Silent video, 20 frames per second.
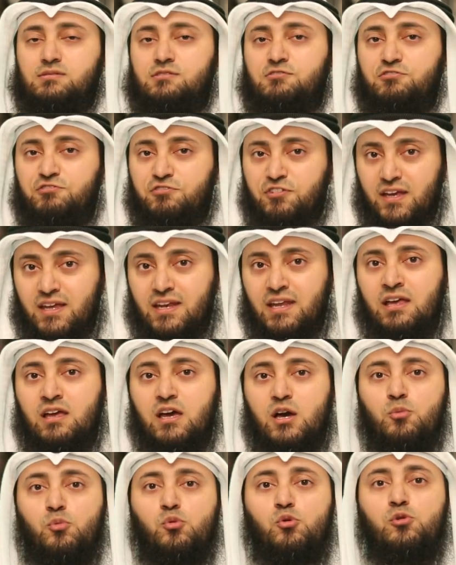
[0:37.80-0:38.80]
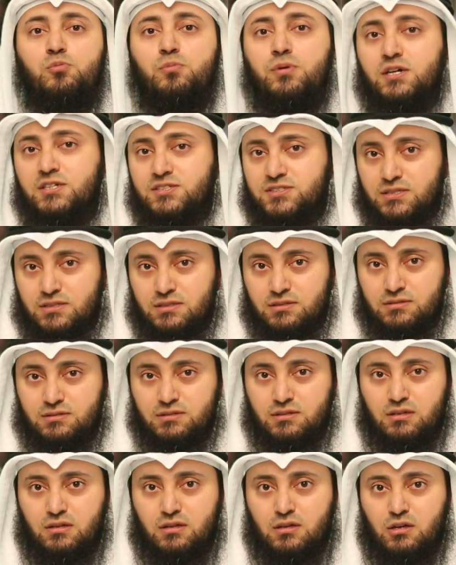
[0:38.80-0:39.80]
feeding a poor person.
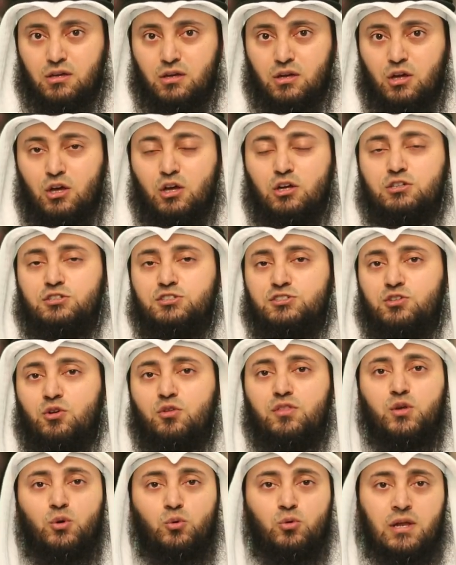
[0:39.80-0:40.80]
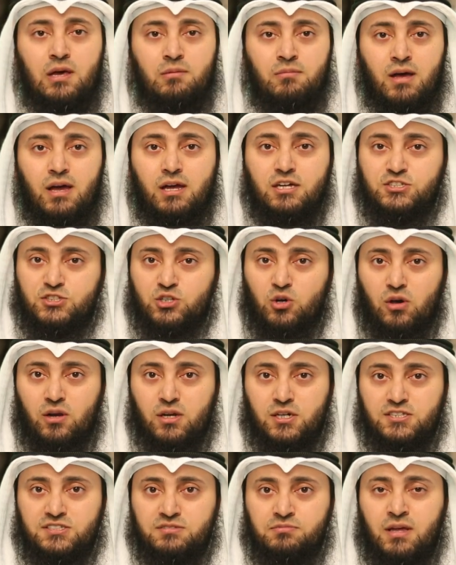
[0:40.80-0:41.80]
So the ulama,
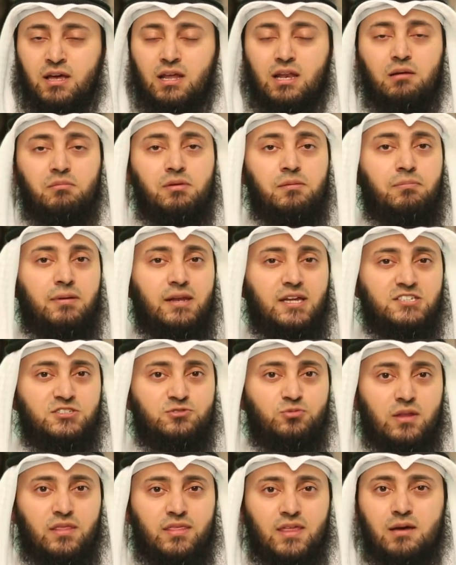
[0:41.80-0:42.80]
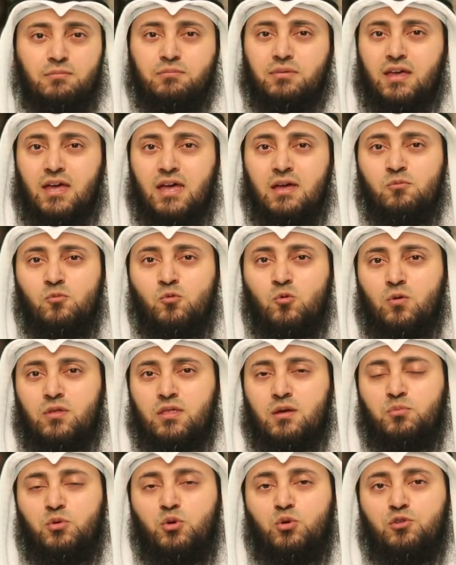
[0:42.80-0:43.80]
scholars, may Allah be pleased with them, came
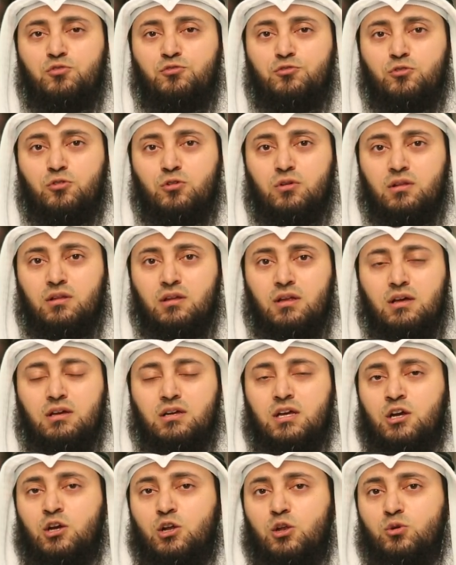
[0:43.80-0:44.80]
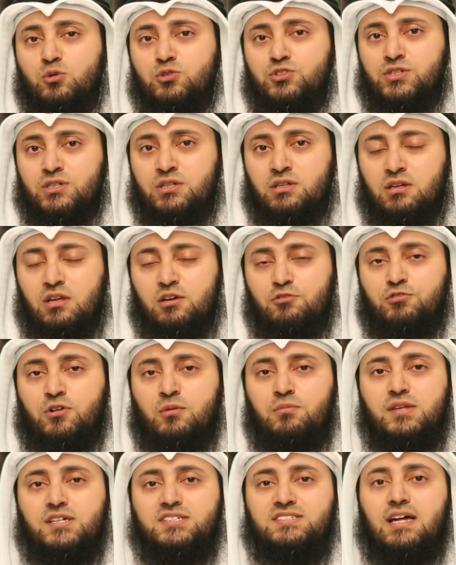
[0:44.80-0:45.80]
with a beautiful conclusion
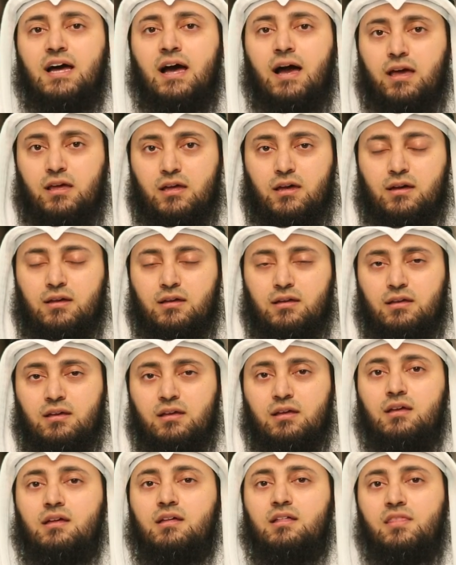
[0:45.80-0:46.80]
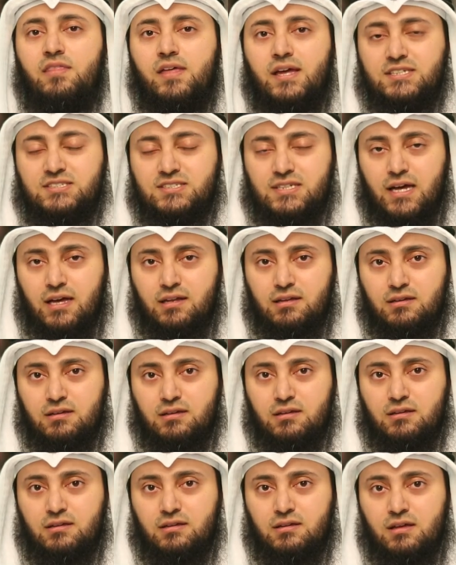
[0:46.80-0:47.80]
from this ayah. They said
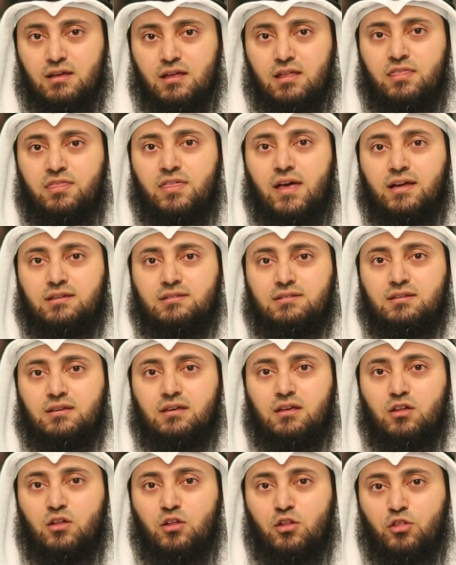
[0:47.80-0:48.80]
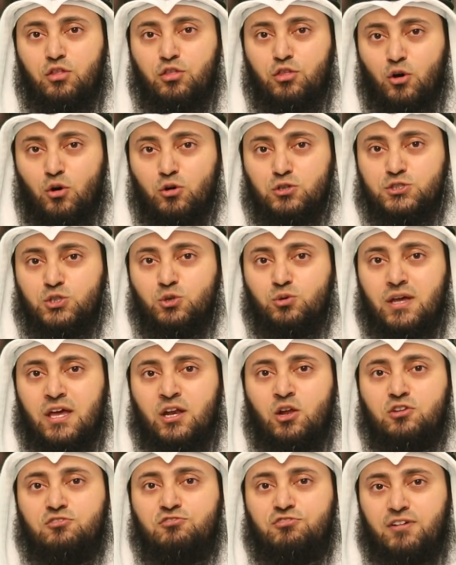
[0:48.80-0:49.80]
that those who
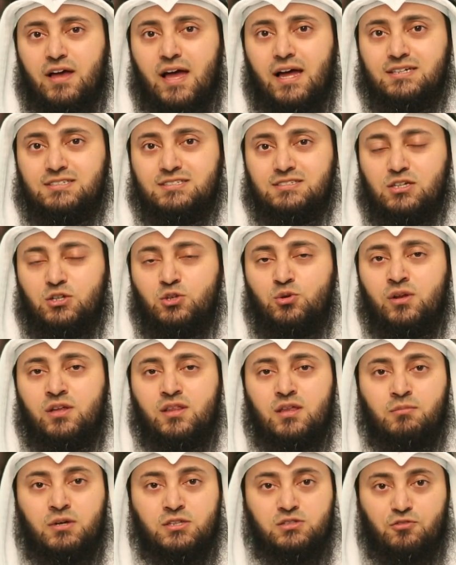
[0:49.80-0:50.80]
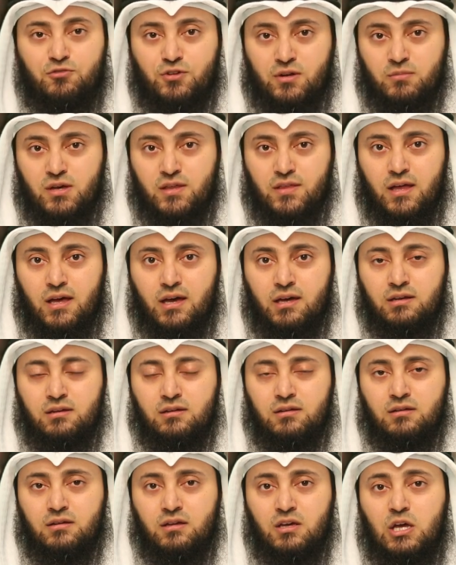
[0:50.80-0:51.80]
cannot fast during the month of Ramadan
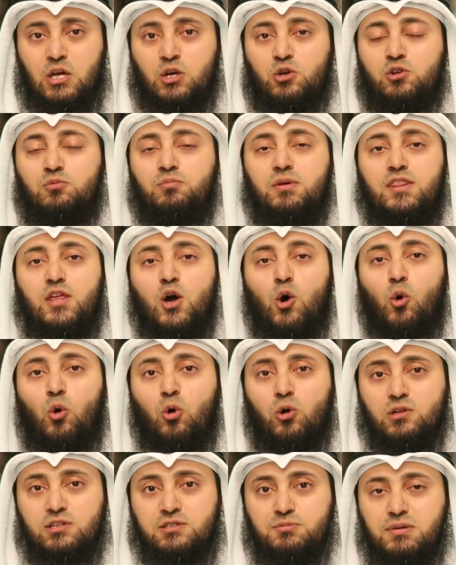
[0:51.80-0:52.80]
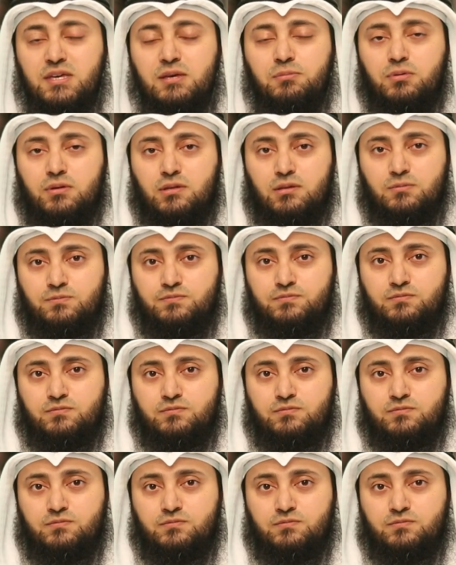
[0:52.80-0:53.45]
could be the old people.